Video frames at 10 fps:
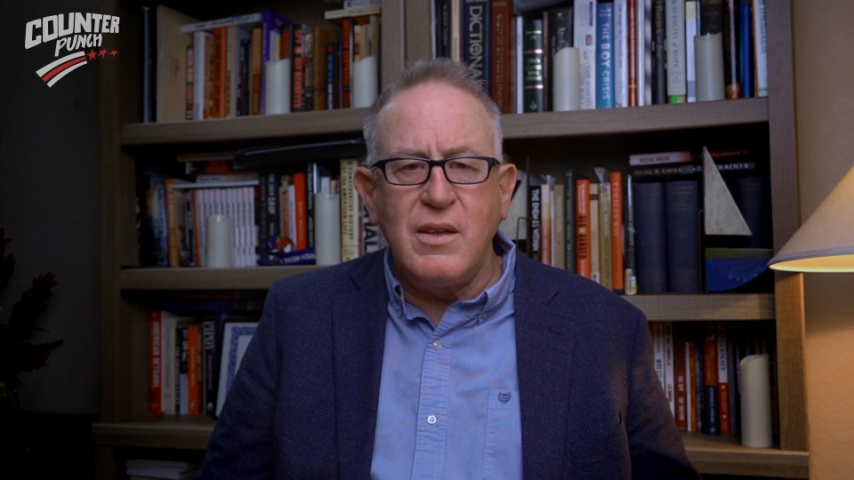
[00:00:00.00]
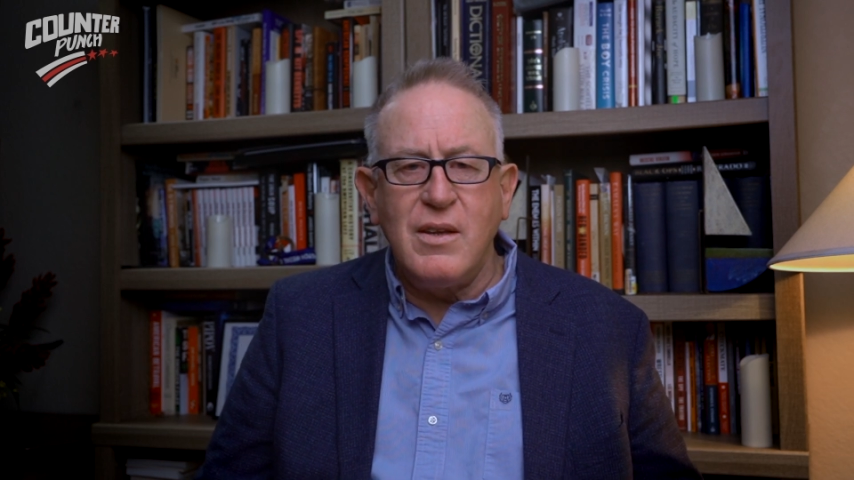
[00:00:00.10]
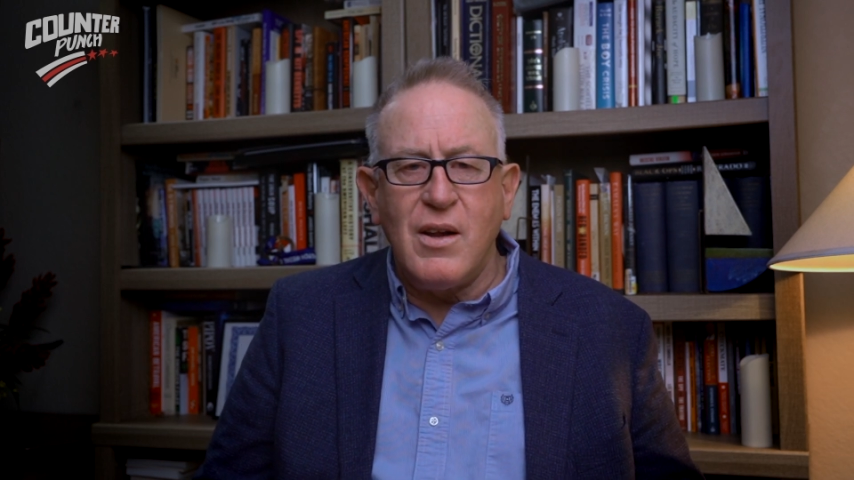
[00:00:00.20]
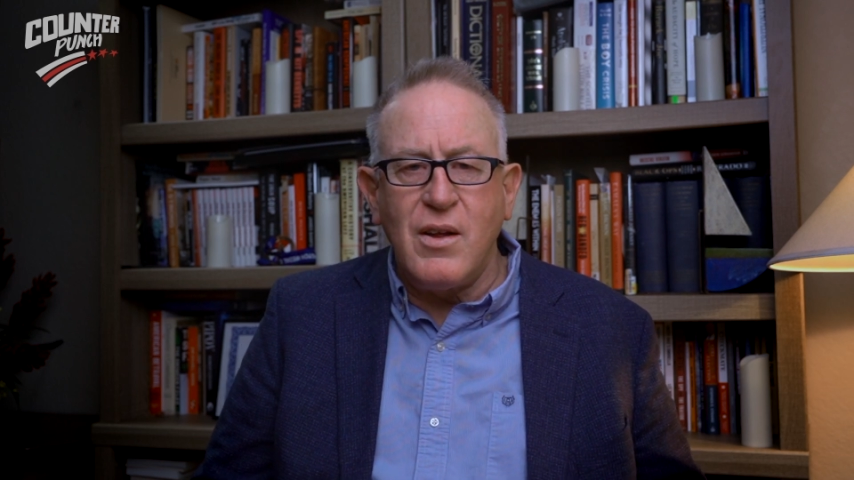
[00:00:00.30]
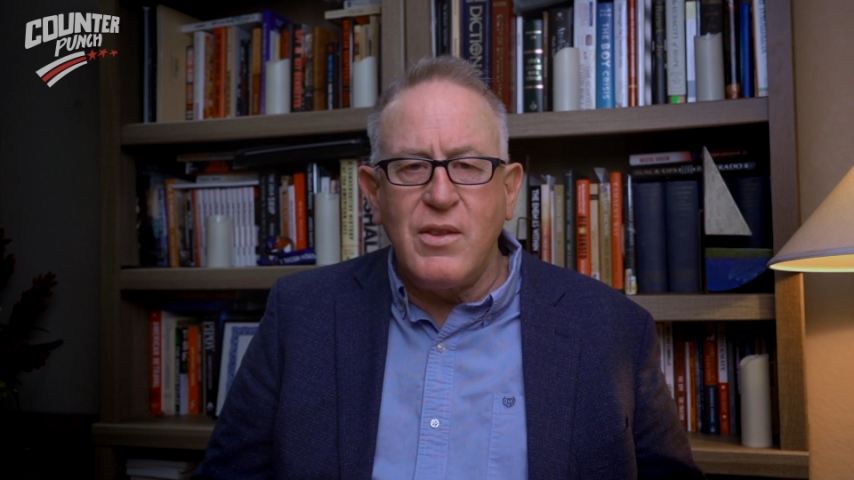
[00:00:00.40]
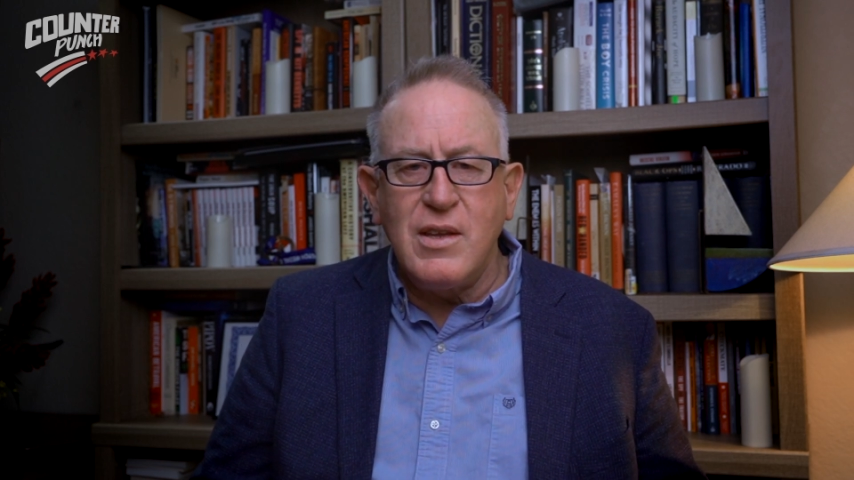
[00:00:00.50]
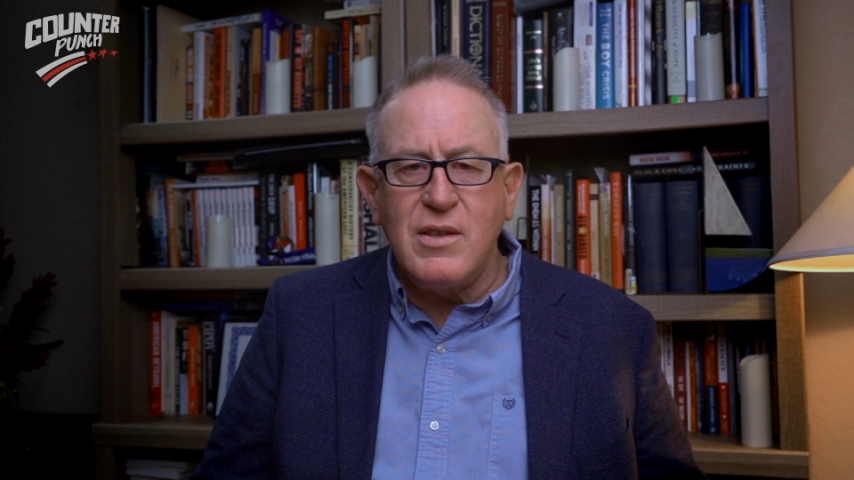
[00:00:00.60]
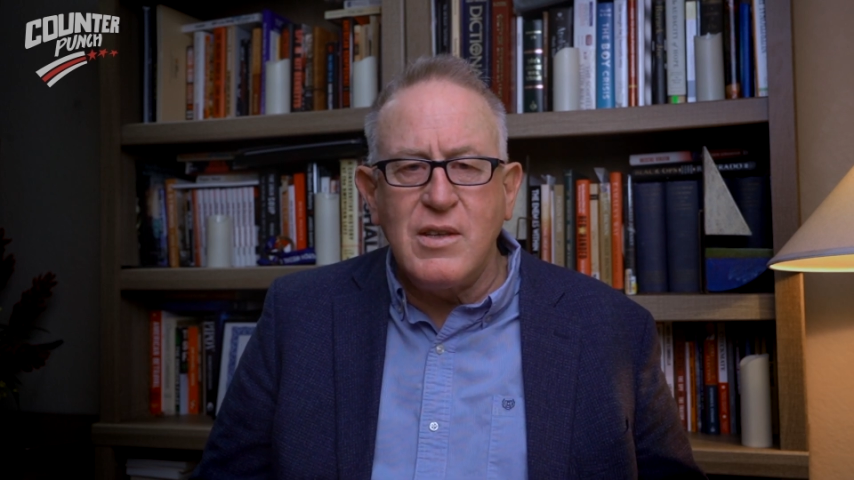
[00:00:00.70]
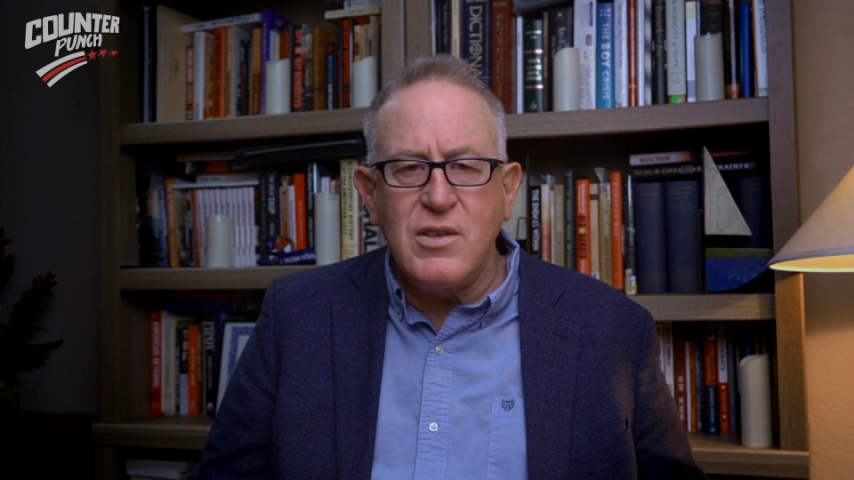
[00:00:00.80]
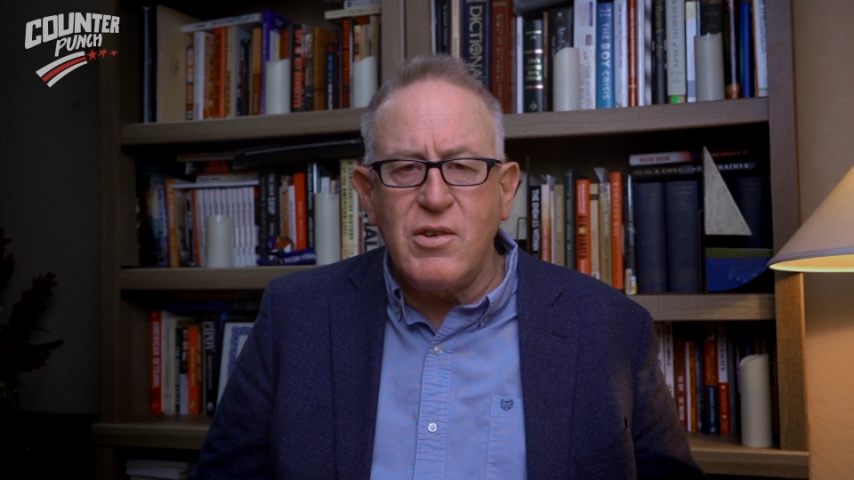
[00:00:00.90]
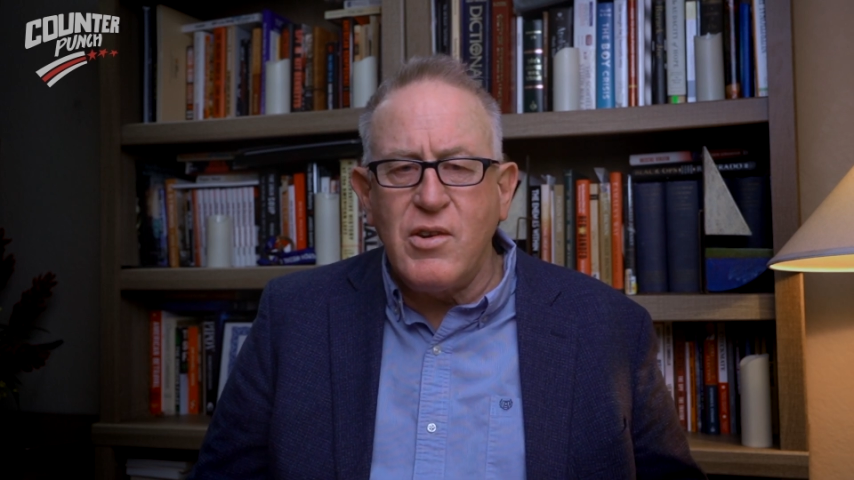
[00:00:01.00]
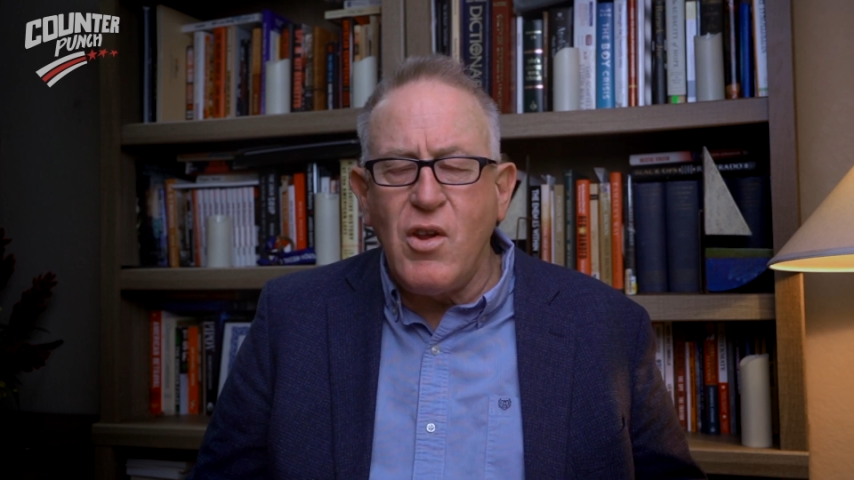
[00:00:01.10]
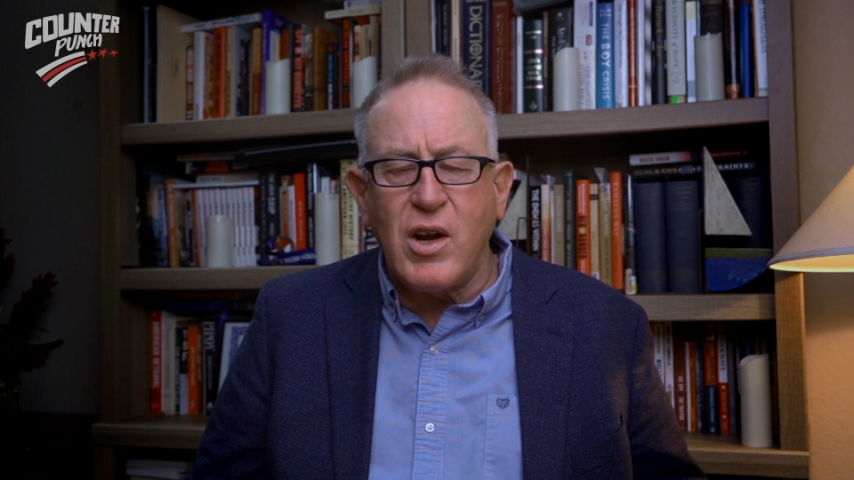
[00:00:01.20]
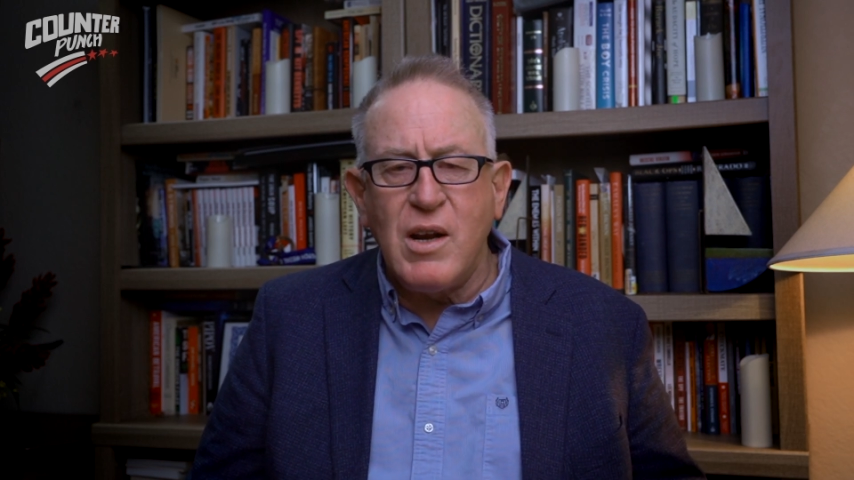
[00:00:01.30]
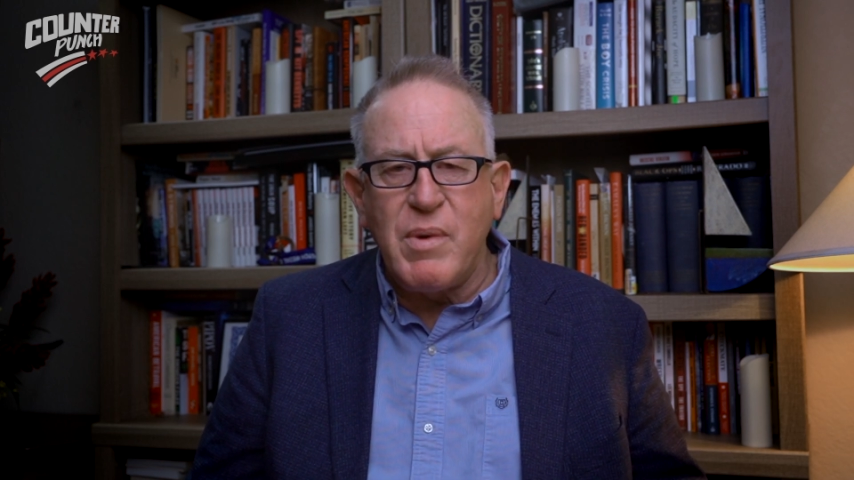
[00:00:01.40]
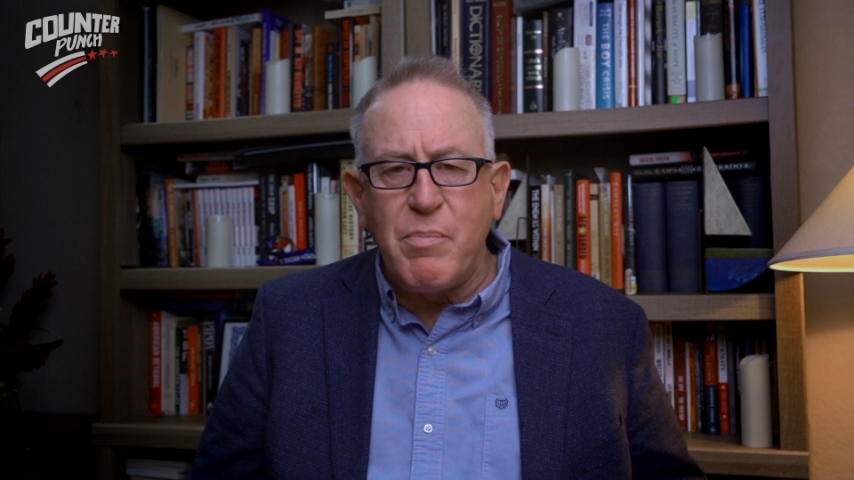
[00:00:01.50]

there's not going to be